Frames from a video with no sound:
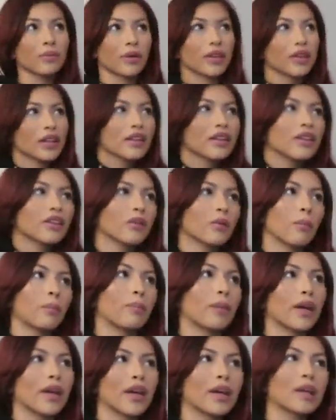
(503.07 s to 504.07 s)
run a little
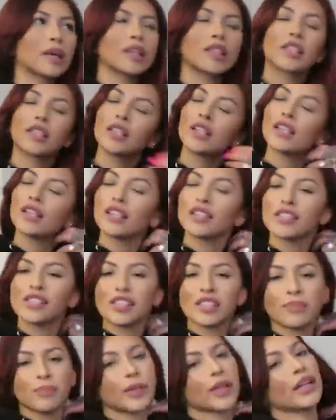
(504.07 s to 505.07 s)
big
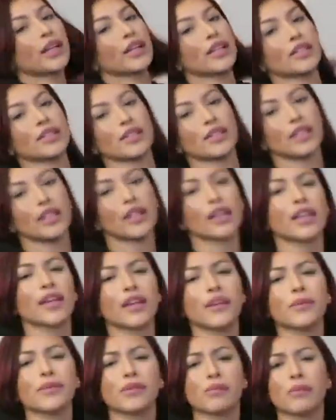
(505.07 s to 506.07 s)
just because
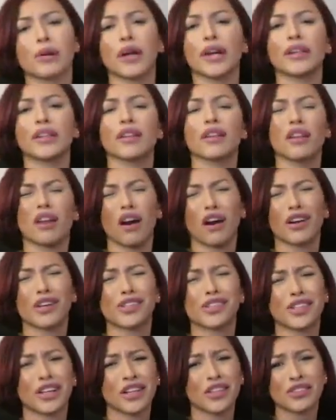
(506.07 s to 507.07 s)
Lucky was wearing a
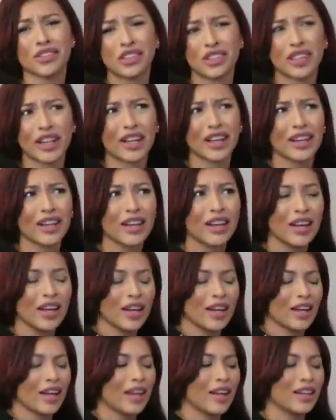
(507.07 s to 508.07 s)
large yesterday
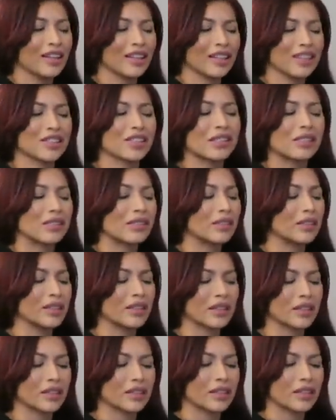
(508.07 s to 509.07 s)
and it just
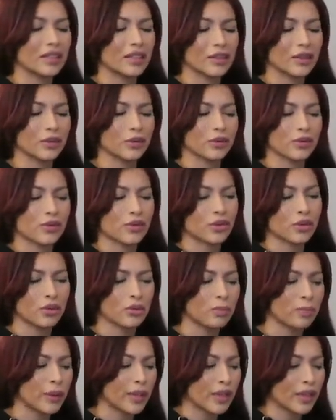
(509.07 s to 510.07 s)
looked a little
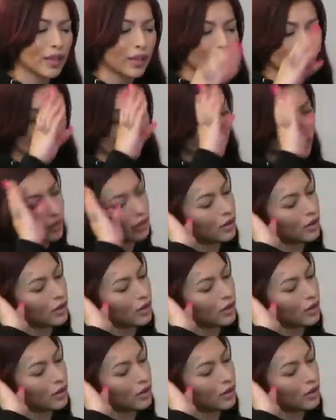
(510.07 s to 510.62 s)
too big.